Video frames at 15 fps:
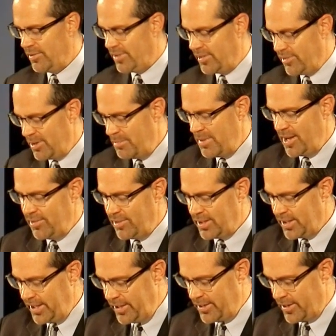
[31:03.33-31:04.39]
such an amazing
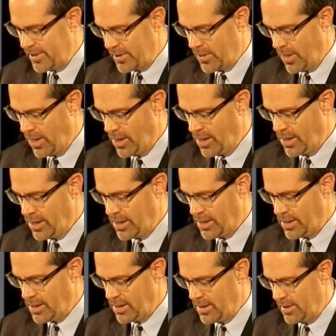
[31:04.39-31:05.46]
leader.
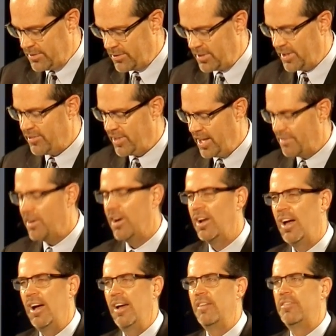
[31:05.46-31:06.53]
So let's give our
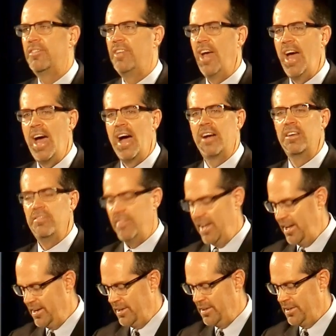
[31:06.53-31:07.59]
lives to
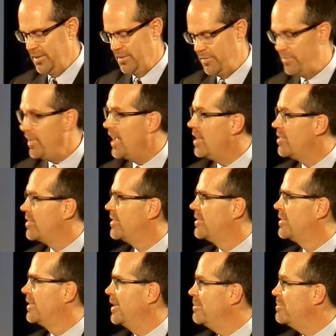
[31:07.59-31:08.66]
activate faith.
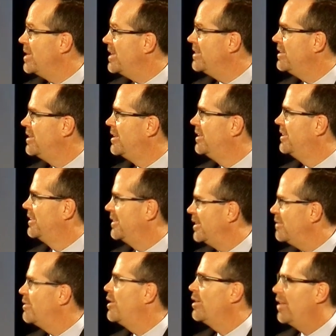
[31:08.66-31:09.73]
Amen? give
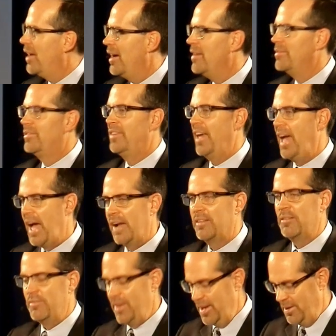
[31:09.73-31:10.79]
our lives to
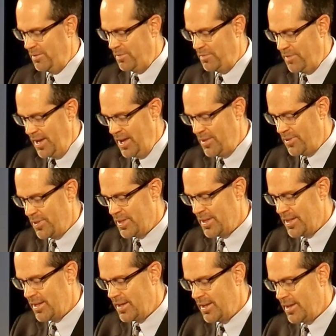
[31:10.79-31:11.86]
activate faith.
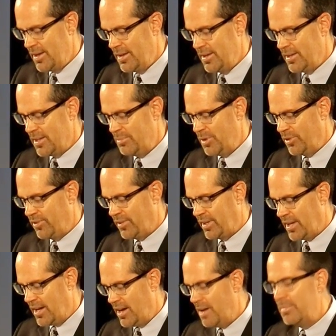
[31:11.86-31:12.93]
The most
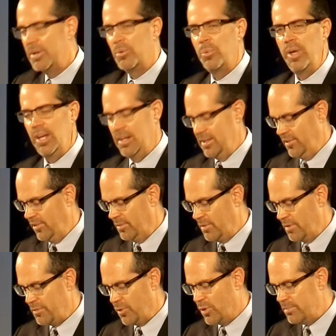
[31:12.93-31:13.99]
common weakness in
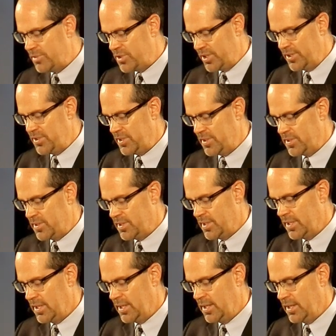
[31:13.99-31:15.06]
Reformed churches
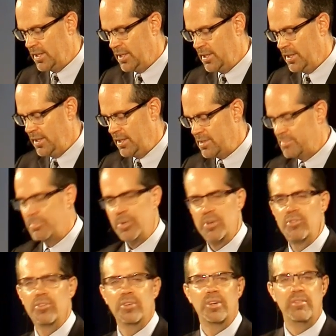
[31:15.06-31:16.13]
is
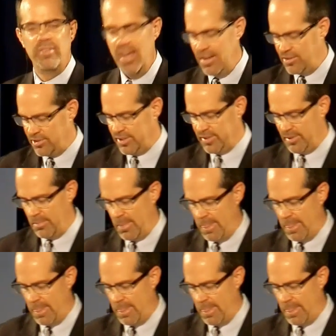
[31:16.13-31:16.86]
personal evangelism.